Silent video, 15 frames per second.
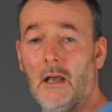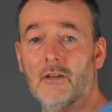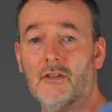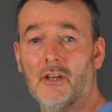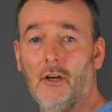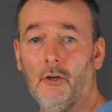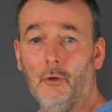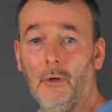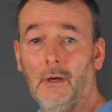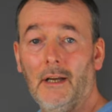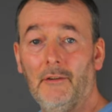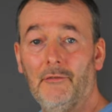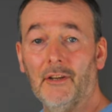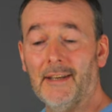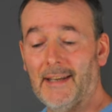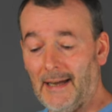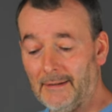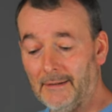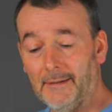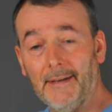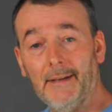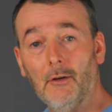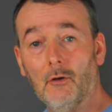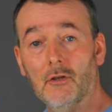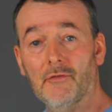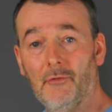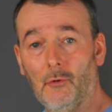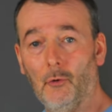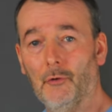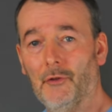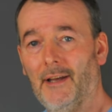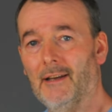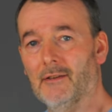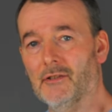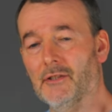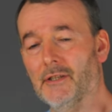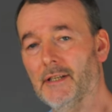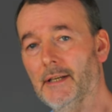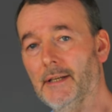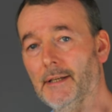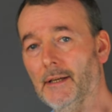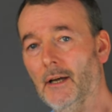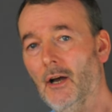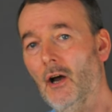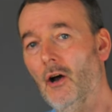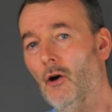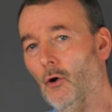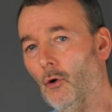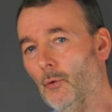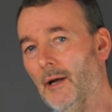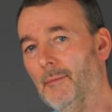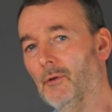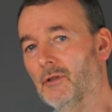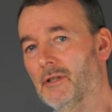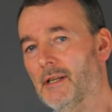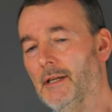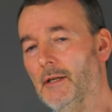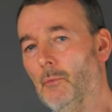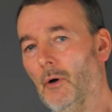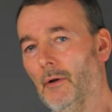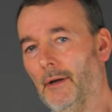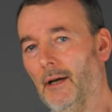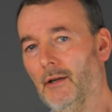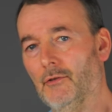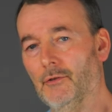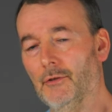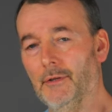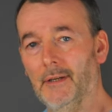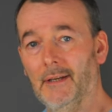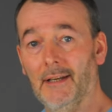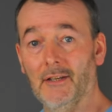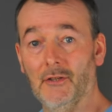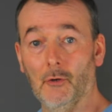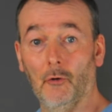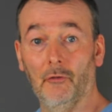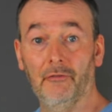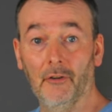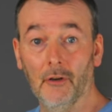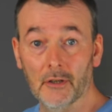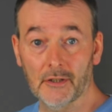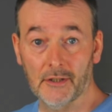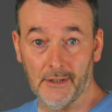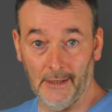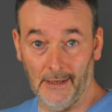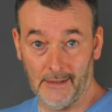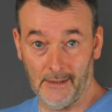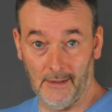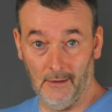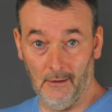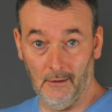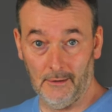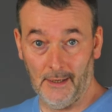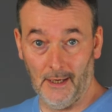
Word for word: So, if the Canon EOS 4000D or Rebel T100 is your first DSLR